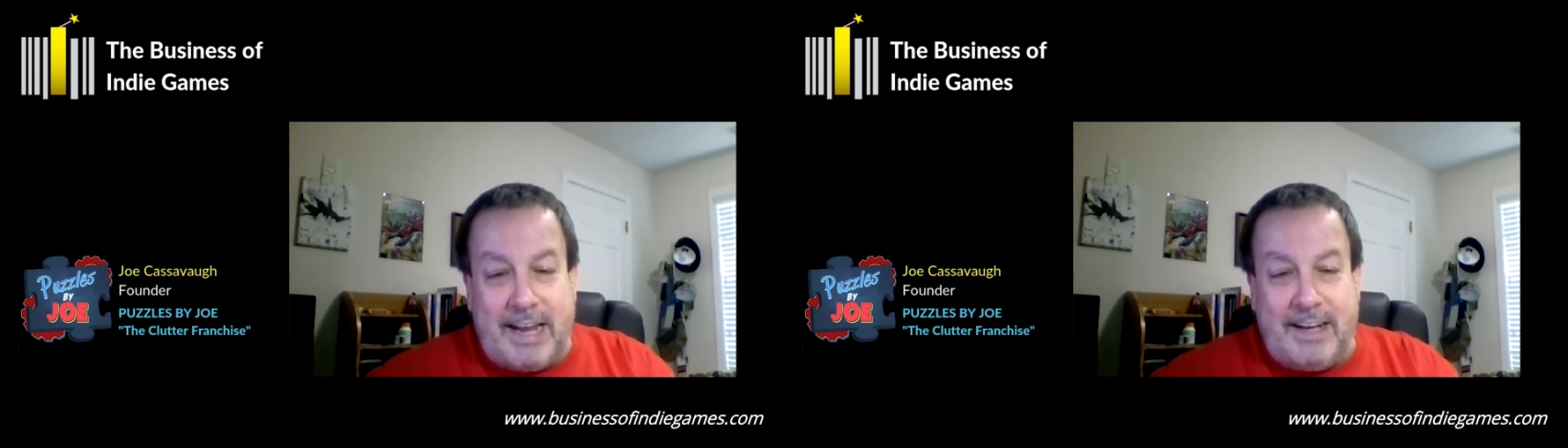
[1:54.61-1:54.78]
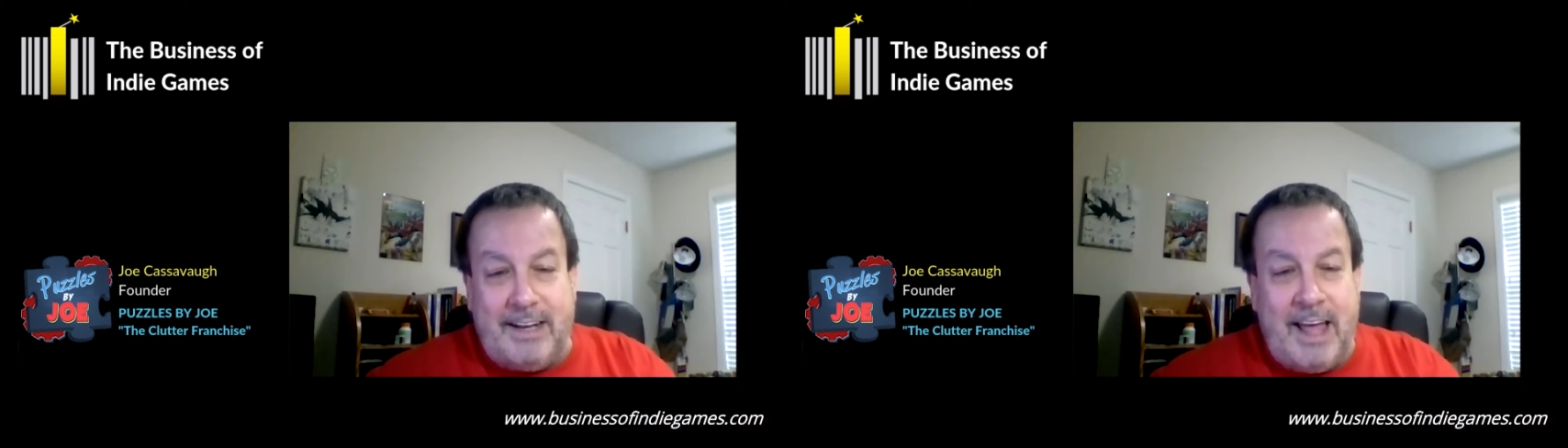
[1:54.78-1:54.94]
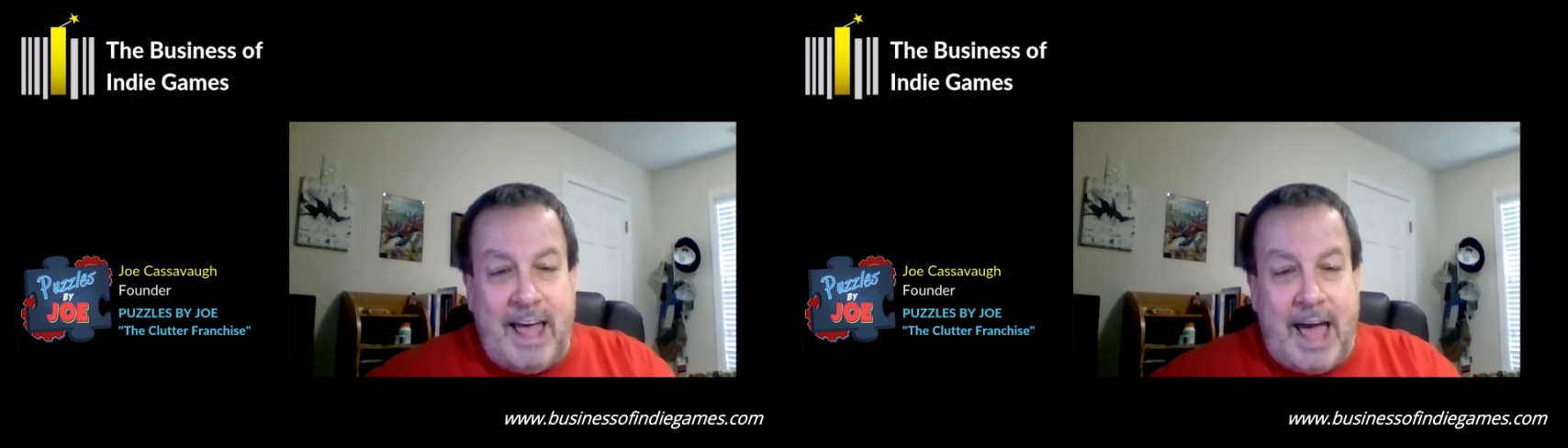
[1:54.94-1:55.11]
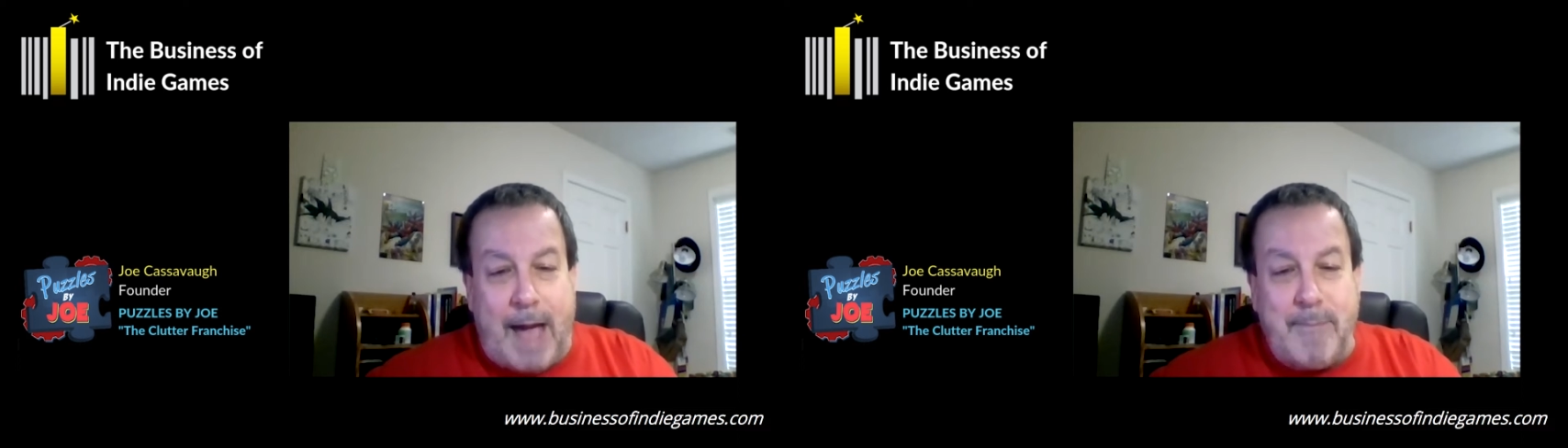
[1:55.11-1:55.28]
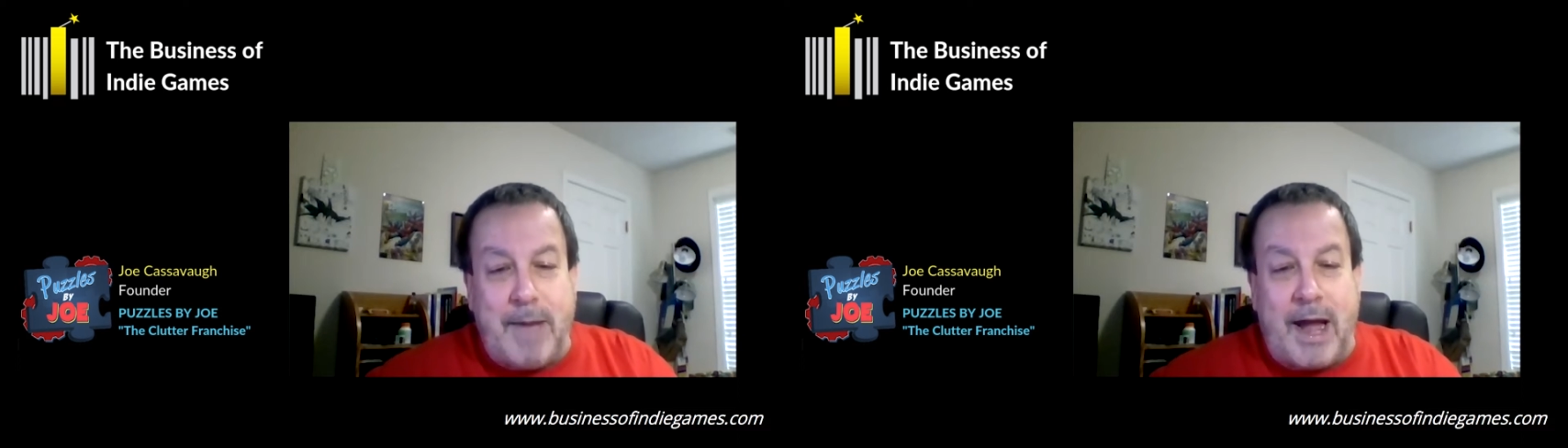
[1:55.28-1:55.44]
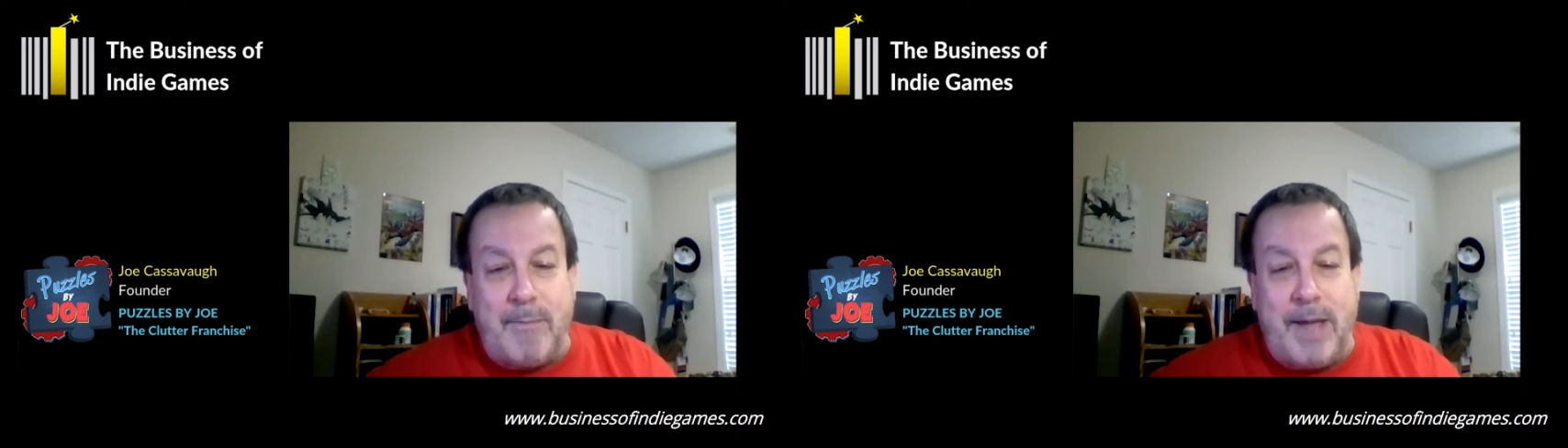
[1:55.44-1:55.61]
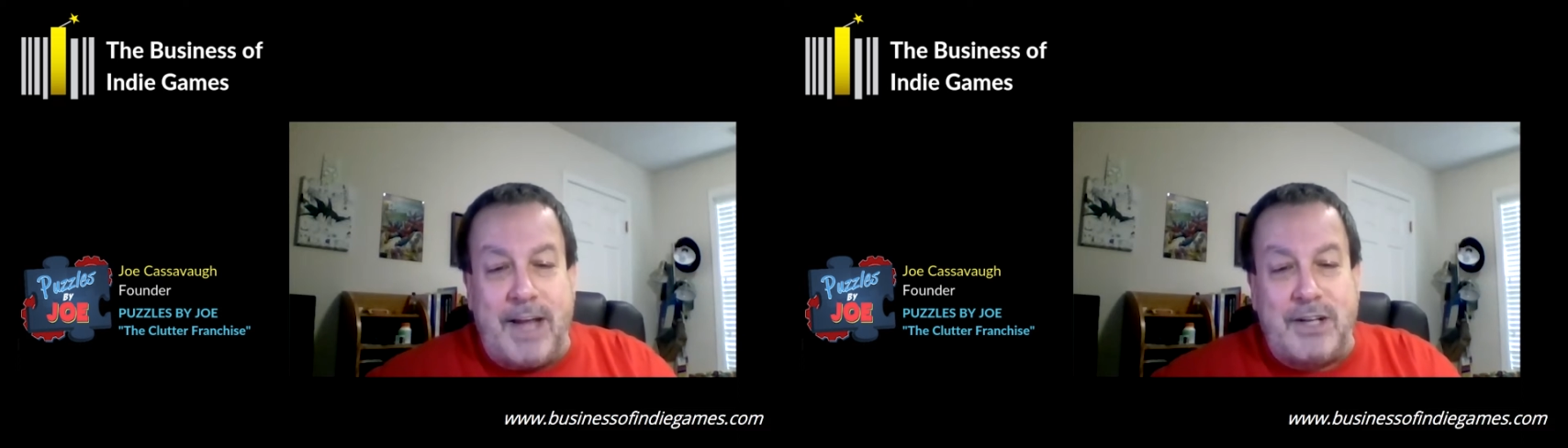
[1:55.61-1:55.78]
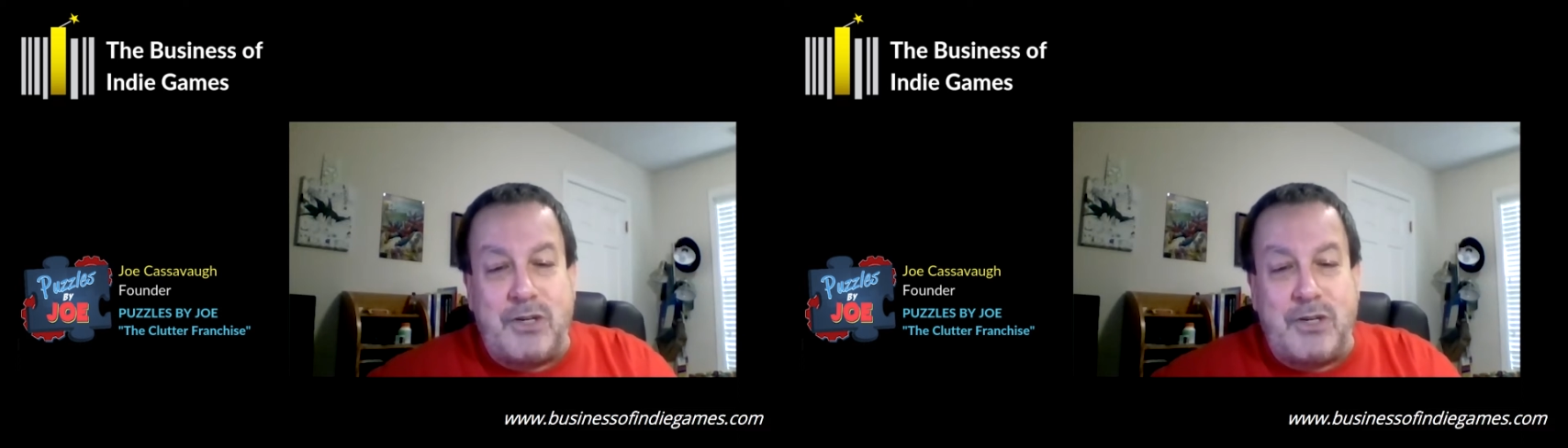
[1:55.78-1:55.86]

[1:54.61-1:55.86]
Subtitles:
and I might have made